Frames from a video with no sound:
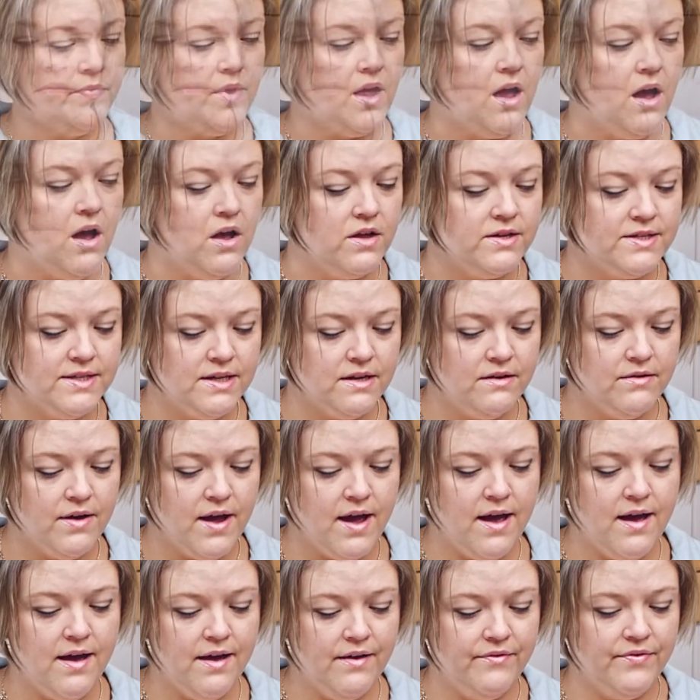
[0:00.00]
Also
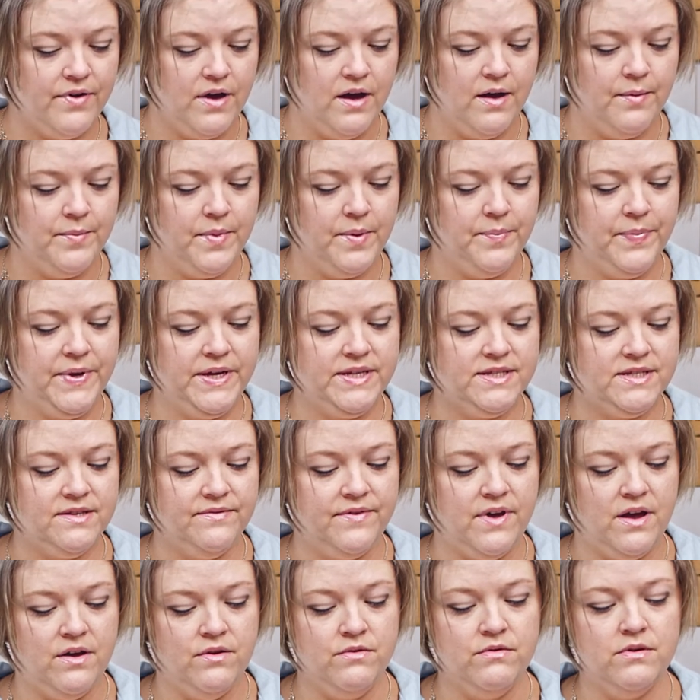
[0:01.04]
have a piece
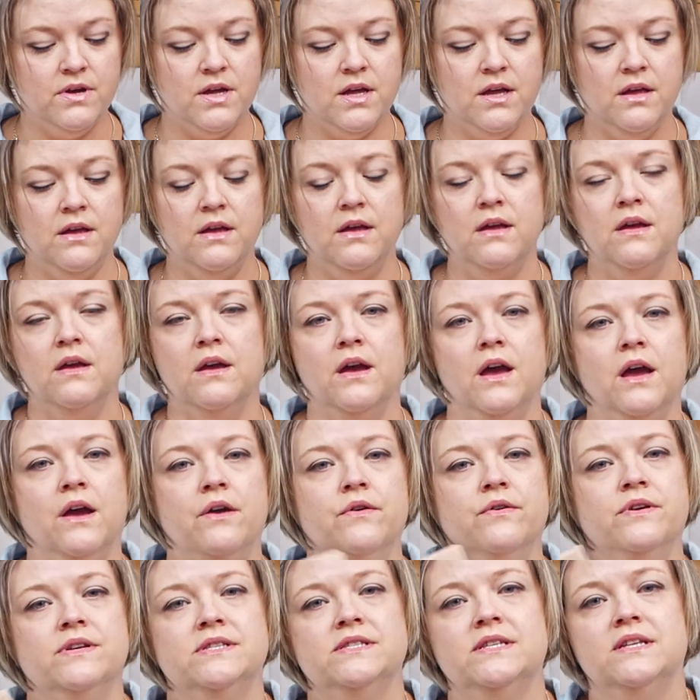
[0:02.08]
of oak.
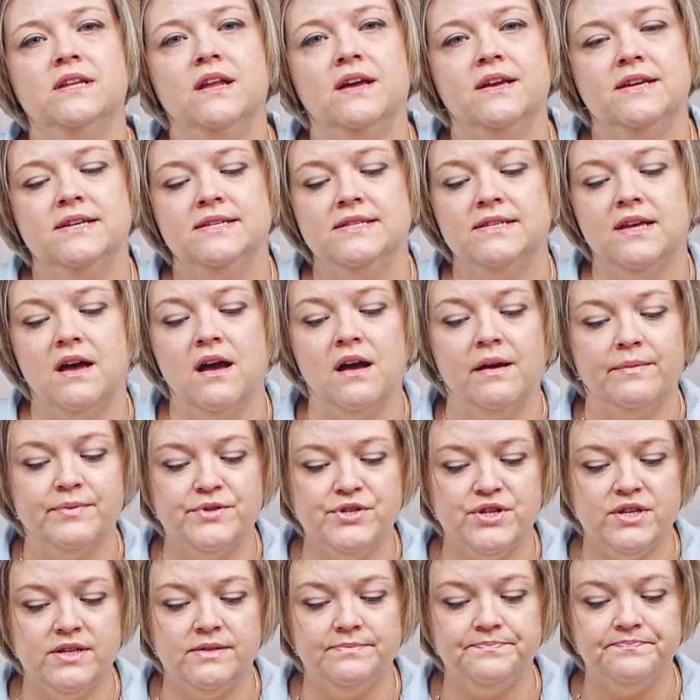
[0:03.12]
Oak is a nice
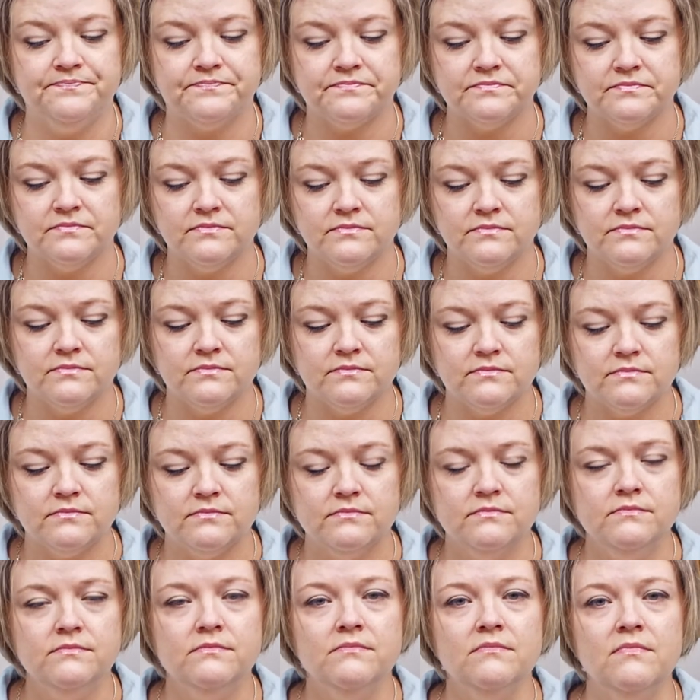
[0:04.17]
option.
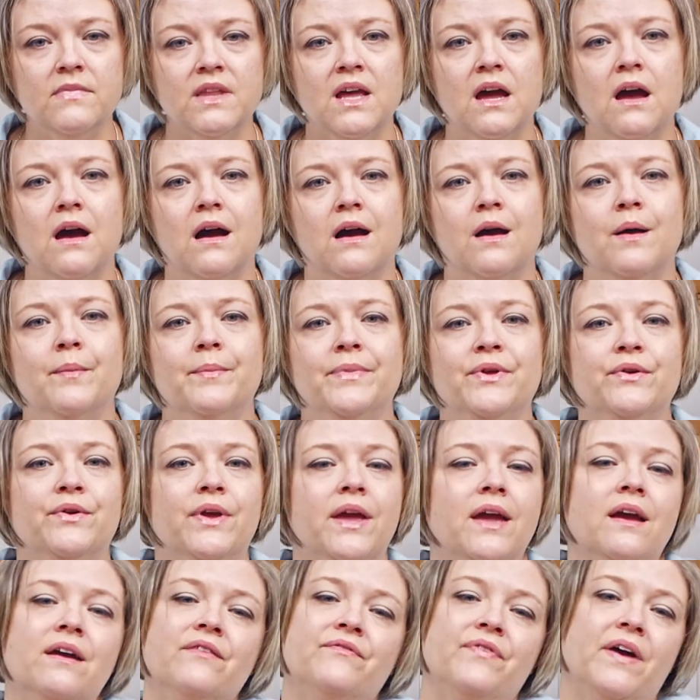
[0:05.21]
You
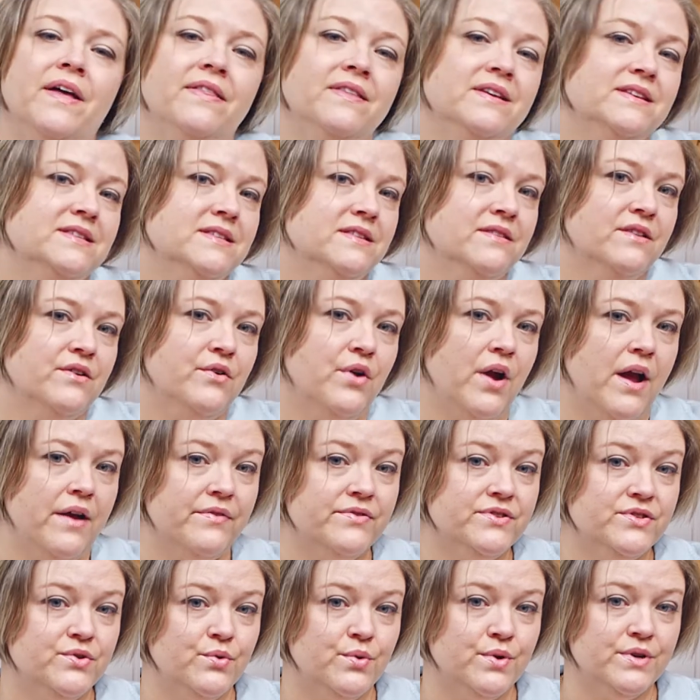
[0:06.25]
can't find these in the craft
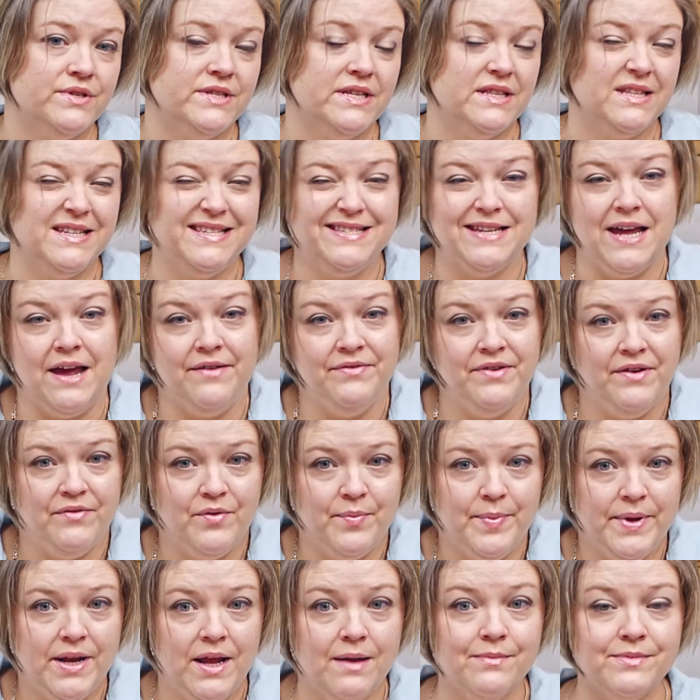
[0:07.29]
stores. At least I've never
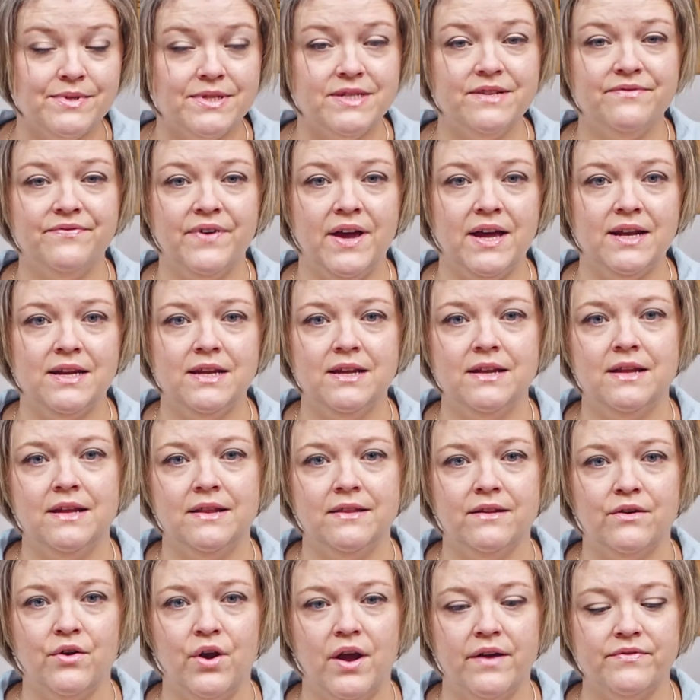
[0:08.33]
been able to find it in
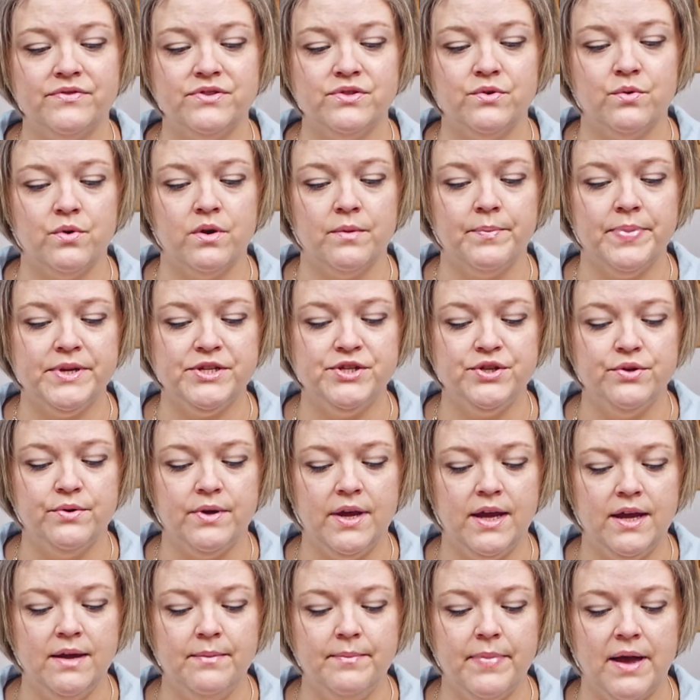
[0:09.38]
the craft store, but you
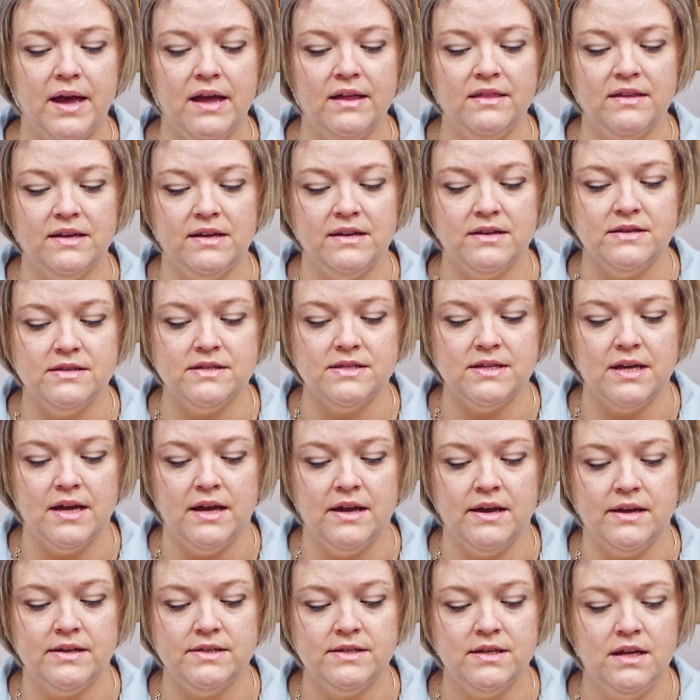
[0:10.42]
can buy these
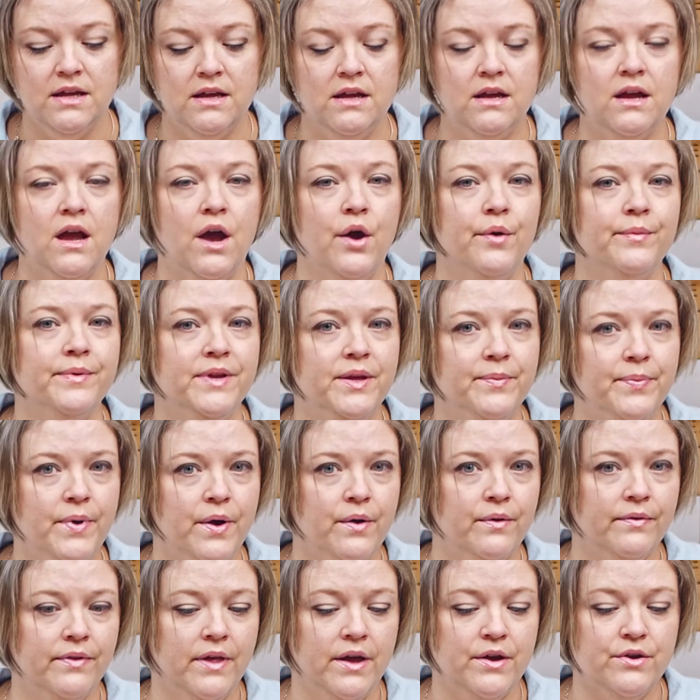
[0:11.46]
at Home Depot
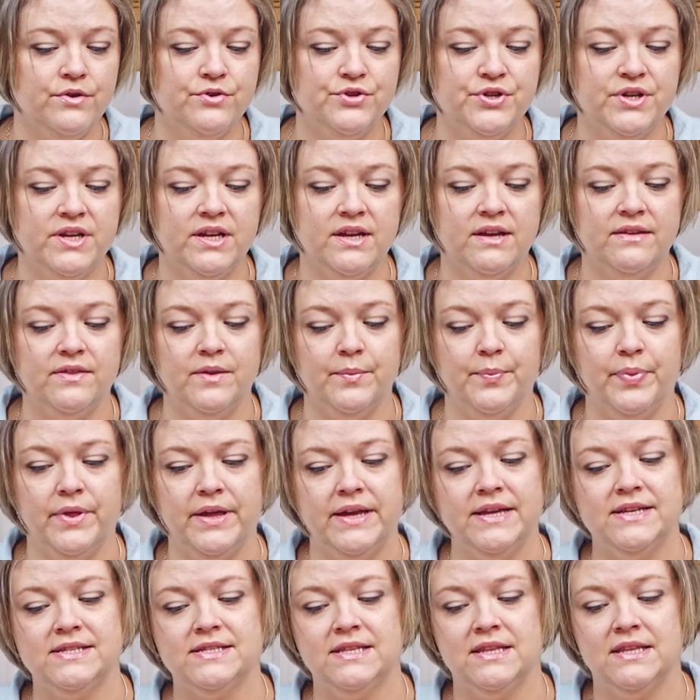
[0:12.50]
and Lowe's. You can get the
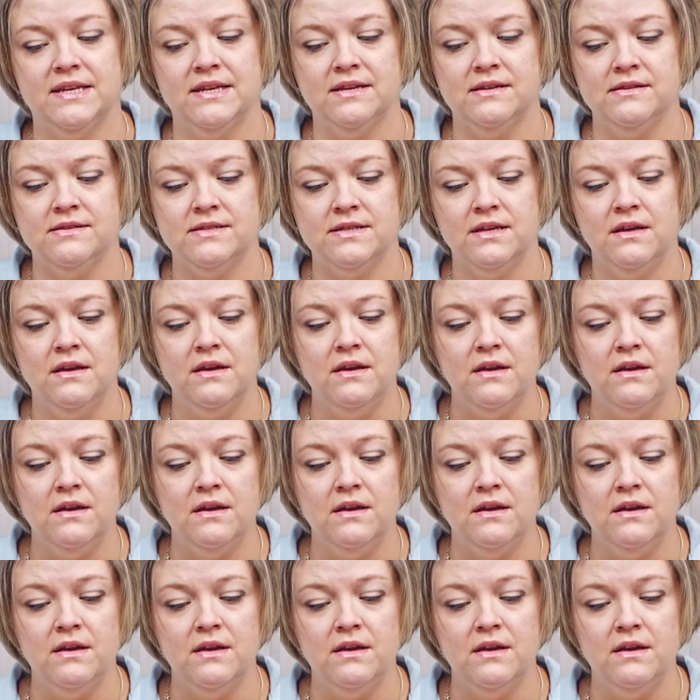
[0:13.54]
planks of these.